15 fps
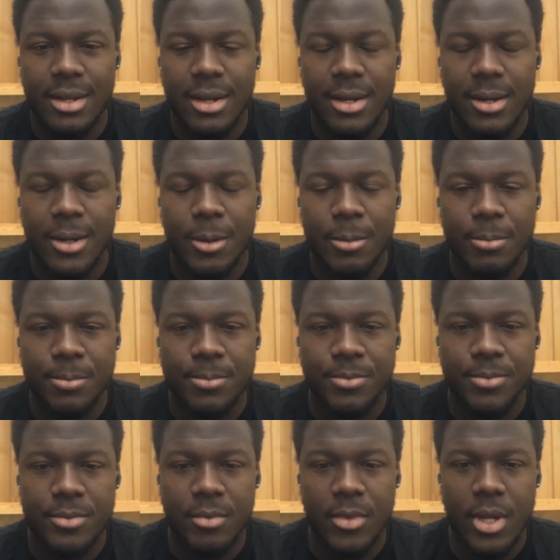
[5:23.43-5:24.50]

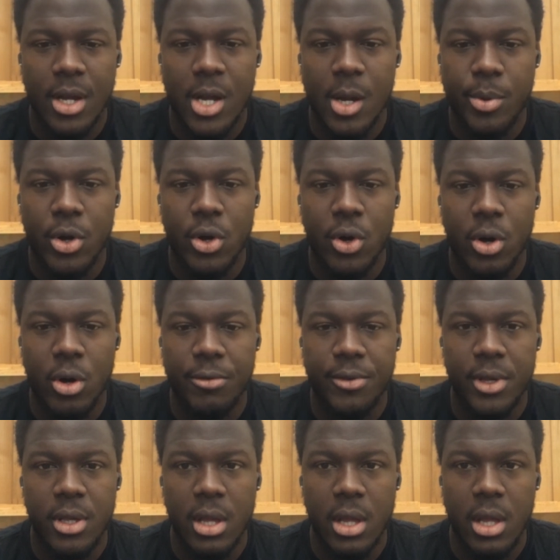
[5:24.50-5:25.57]
cup of
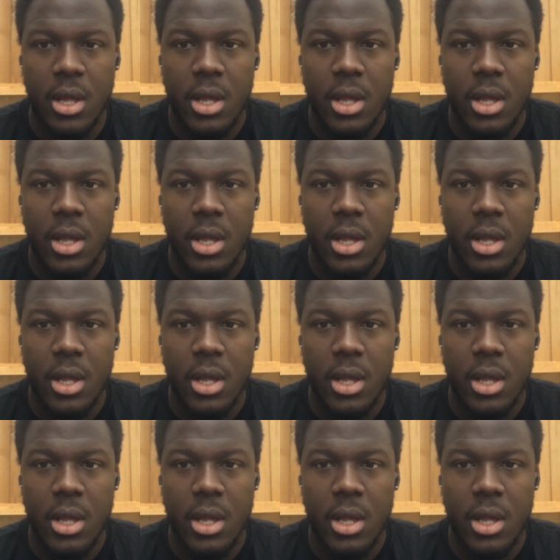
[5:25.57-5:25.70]
coffee.